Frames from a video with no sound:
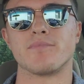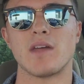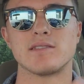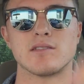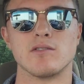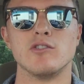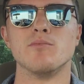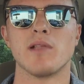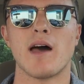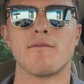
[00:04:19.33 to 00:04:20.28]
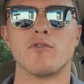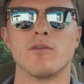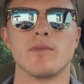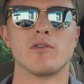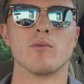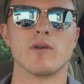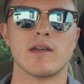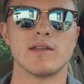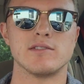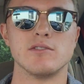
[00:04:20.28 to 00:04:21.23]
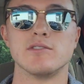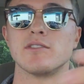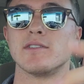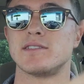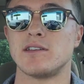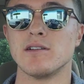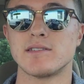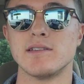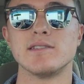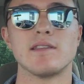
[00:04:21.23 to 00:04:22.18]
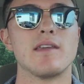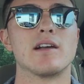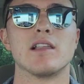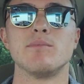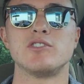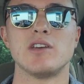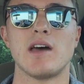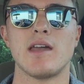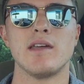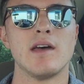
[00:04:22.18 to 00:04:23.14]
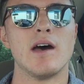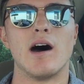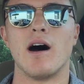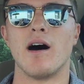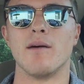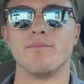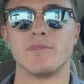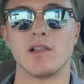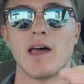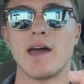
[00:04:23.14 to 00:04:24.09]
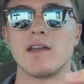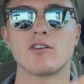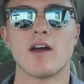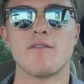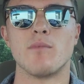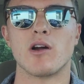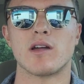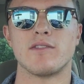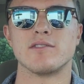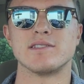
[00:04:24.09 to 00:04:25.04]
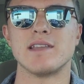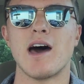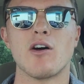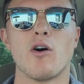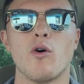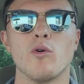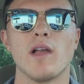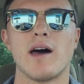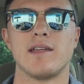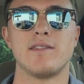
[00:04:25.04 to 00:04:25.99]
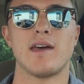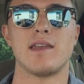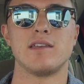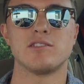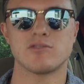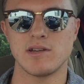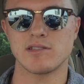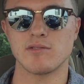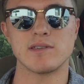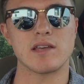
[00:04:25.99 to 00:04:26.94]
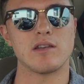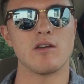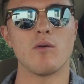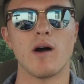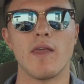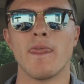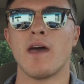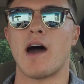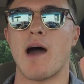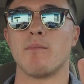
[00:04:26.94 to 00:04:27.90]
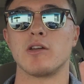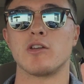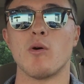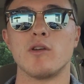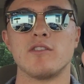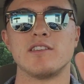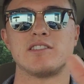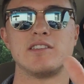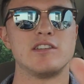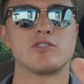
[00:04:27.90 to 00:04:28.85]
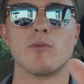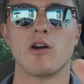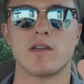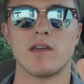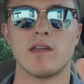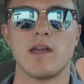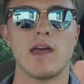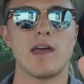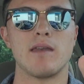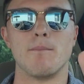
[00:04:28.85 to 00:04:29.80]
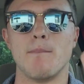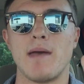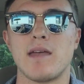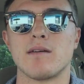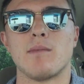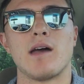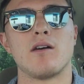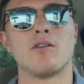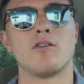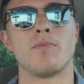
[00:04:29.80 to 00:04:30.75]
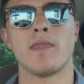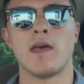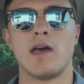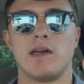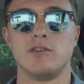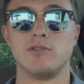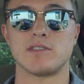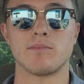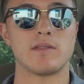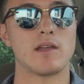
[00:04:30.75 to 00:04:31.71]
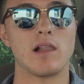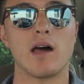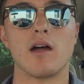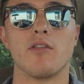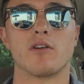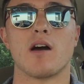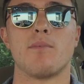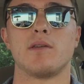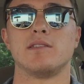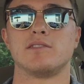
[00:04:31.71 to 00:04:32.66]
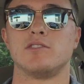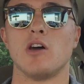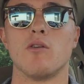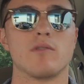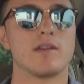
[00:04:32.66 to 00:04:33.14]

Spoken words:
That's their new platform that they're working into. So the Cirruses and the Eclipse Jet, the light aircraft market, there's not a whole lot in that industry. So he said, you know what, I'm gonna go into this niche market and make it my own and do something that a lot of other companies don't.